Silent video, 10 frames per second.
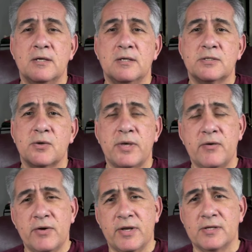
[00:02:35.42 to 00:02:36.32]
So
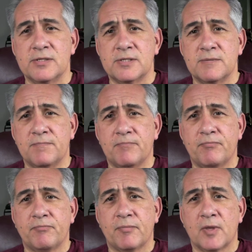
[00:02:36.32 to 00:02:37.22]
here it is,
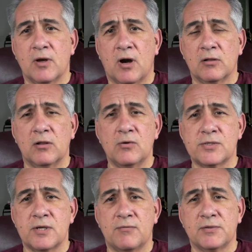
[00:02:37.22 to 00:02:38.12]
our low
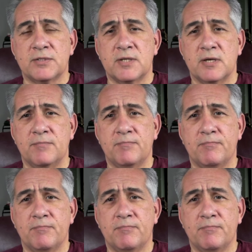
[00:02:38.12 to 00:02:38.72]
self-esteem.